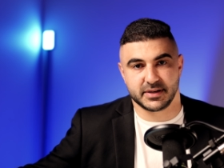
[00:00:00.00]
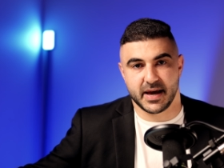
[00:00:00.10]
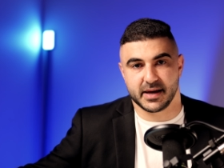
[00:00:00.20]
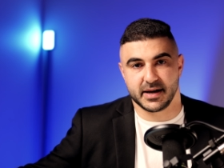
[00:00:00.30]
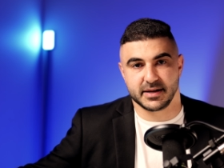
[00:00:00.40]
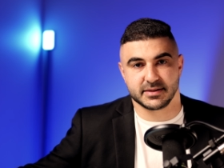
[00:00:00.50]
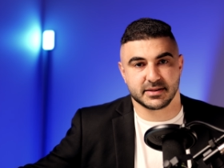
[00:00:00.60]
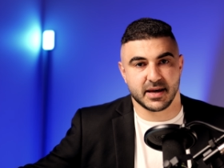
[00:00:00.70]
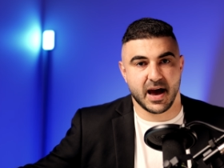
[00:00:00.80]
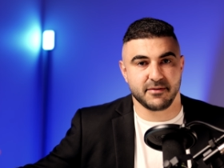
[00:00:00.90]
few
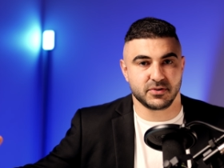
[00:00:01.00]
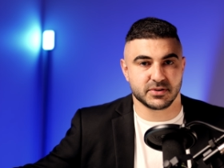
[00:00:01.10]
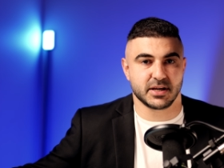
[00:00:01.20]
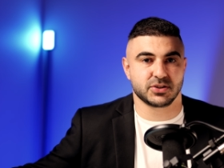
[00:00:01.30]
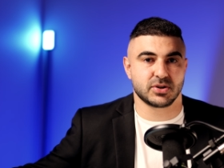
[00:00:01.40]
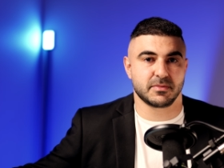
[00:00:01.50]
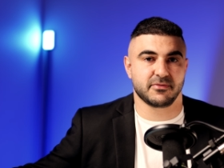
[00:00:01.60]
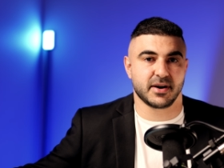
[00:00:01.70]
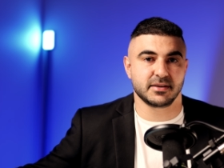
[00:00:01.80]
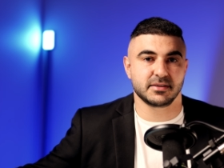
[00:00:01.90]
decades, they have used their super
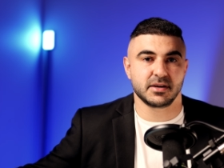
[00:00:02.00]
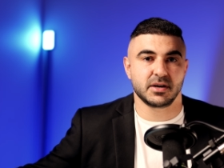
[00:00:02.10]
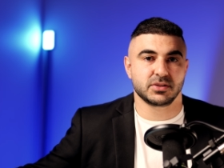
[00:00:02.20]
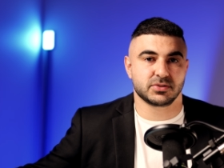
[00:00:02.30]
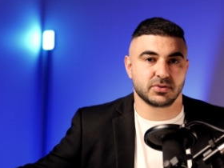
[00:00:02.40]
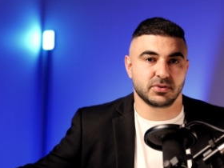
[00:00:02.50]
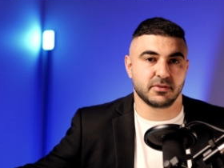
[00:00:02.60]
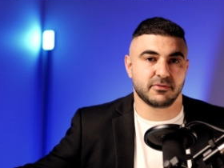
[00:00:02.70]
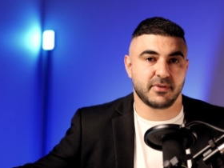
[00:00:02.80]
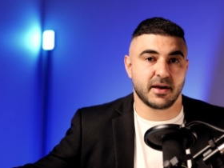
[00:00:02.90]
fund
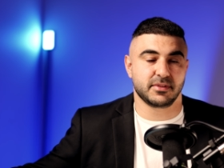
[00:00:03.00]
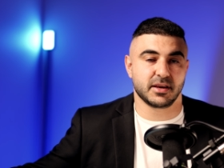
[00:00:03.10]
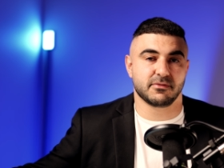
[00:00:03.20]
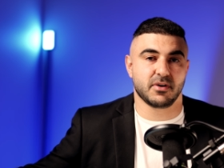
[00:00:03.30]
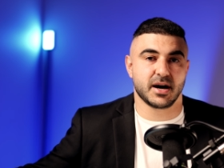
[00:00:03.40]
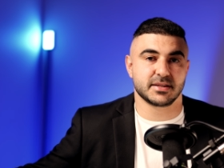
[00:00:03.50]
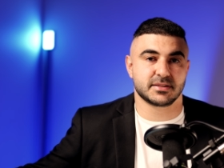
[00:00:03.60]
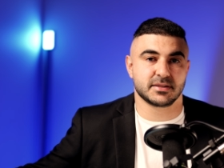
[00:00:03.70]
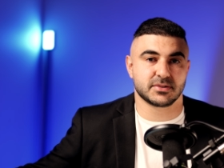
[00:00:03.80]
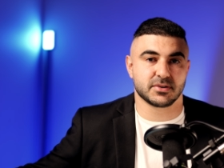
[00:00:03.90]
to fund the advice.
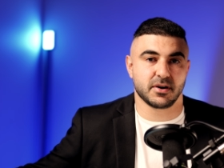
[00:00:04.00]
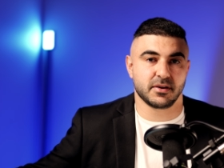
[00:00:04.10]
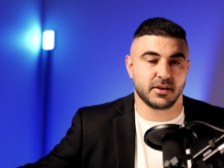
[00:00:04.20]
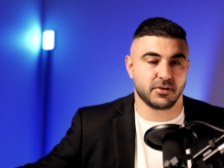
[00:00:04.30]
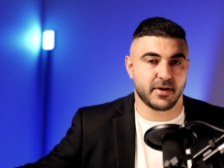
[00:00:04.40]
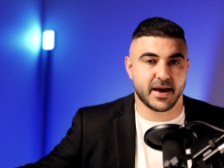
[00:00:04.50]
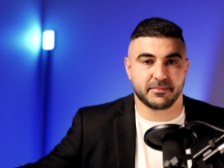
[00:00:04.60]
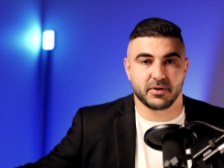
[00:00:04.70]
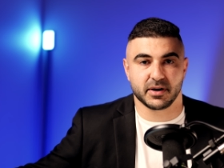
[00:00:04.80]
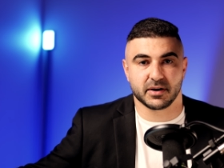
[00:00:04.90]
So no
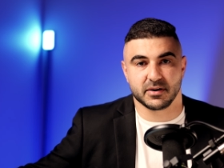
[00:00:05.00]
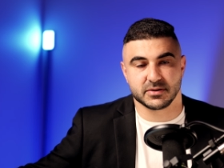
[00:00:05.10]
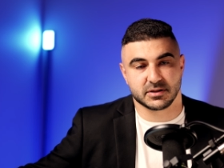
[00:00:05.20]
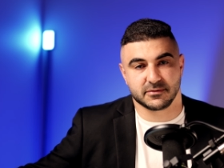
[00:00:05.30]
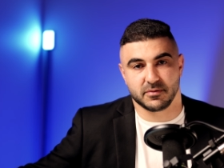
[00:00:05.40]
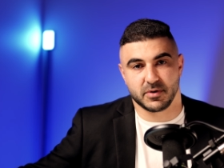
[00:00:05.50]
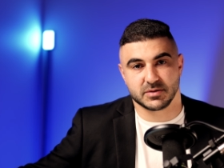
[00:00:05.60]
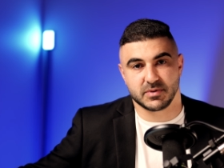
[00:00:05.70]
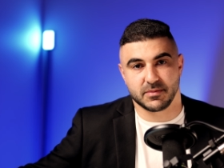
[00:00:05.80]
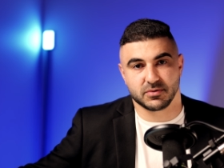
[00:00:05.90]
out-of-pocket costs for
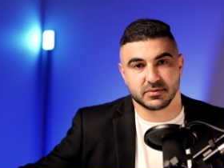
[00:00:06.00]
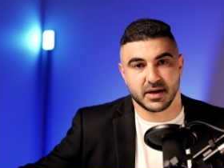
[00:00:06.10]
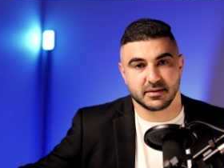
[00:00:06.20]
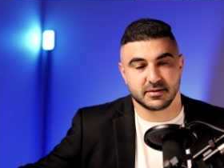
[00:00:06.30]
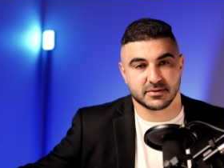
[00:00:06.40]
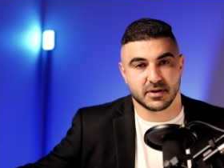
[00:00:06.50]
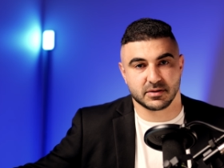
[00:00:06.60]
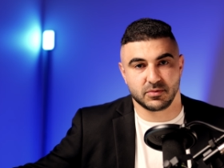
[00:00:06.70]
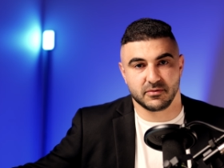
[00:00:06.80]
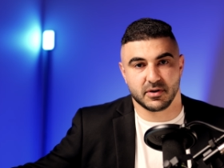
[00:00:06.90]
most people that
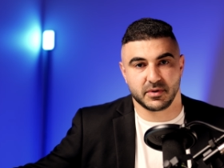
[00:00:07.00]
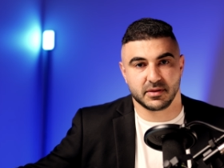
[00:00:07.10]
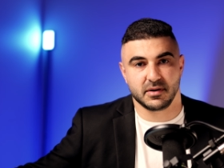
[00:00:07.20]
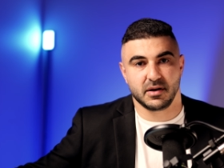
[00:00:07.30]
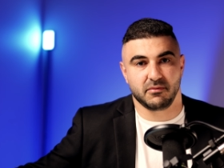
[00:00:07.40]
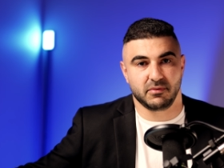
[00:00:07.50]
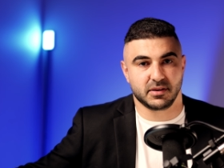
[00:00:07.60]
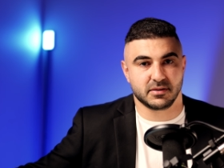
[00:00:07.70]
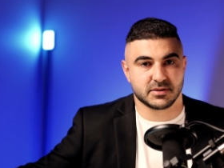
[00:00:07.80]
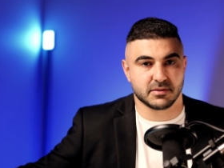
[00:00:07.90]
decide to move on with
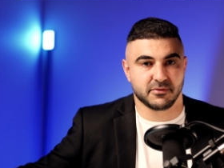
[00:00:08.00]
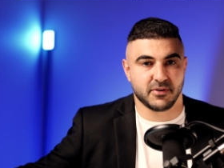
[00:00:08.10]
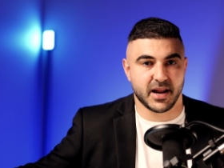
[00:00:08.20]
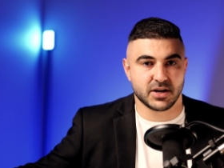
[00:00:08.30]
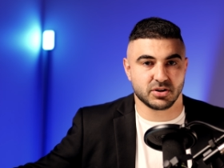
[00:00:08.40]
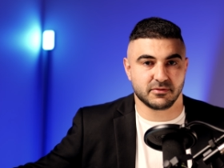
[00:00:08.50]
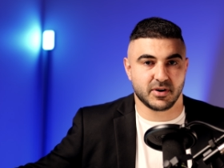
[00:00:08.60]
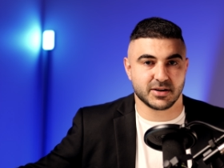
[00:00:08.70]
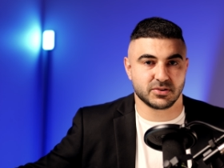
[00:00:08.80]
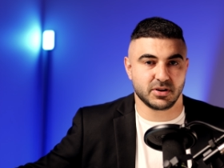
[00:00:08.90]
some financial
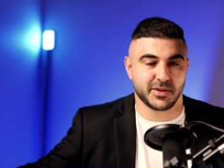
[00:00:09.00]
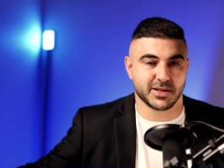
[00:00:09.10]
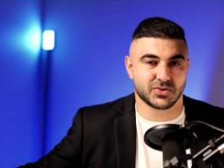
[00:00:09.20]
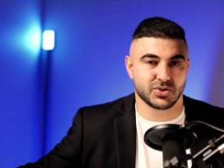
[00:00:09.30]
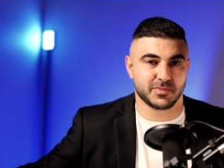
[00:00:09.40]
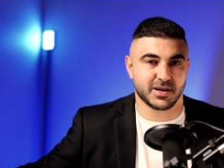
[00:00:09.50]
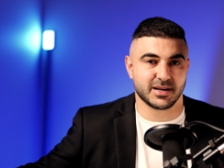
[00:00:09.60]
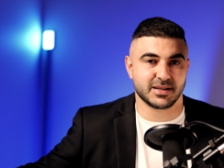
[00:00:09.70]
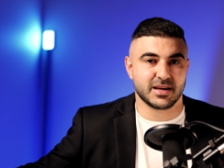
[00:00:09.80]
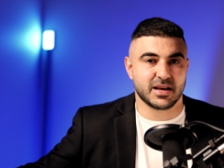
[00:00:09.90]
advice to do with their
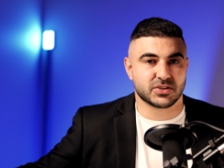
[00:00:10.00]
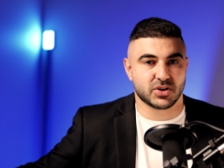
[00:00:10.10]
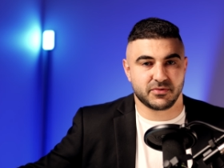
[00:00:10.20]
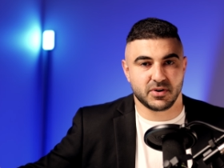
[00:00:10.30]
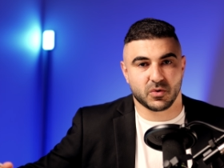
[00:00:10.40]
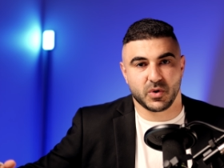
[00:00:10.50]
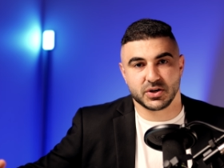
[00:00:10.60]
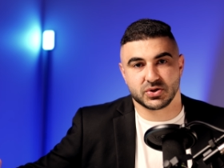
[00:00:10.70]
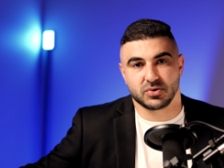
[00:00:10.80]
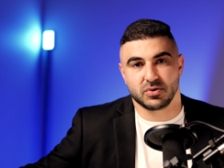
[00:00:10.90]
super. So if you're not
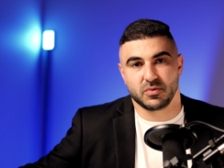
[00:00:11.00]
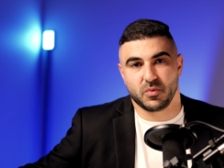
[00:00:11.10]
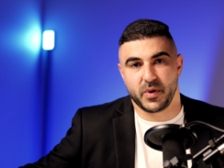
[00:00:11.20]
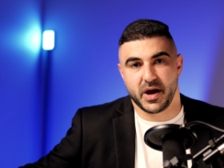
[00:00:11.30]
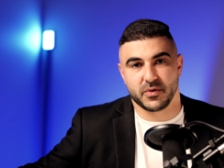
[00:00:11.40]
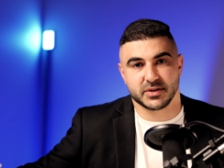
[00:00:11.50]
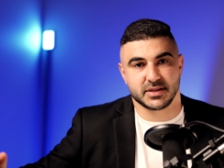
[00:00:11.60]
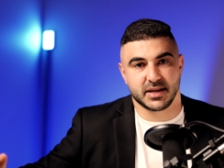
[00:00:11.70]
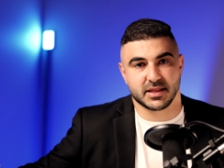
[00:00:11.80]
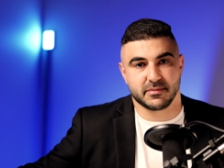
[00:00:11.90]
quite sure where you are
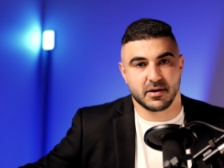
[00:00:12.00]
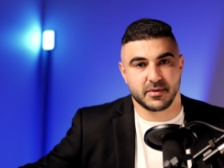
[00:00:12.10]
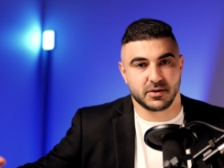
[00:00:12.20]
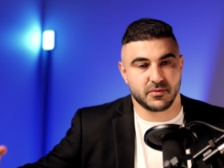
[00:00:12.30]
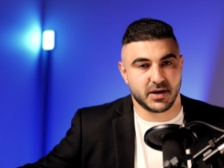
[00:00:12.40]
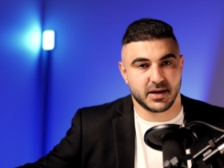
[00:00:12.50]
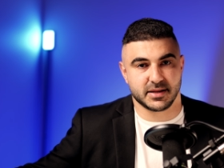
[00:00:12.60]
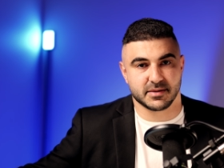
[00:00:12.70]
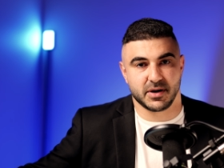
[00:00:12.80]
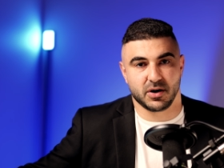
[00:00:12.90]
sitting at the moment, you really
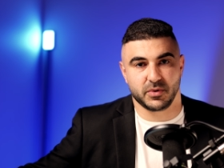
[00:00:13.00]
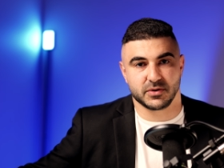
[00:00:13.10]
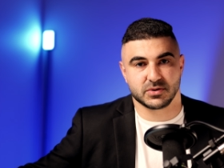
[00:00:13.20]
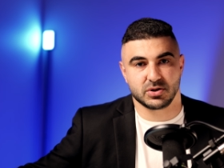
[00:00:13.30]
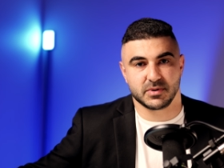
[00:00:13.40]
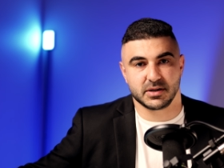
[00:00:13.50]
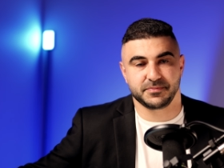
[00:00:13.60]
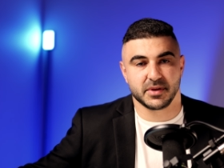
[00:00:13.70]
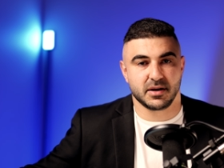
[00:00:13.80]
need some help with your super,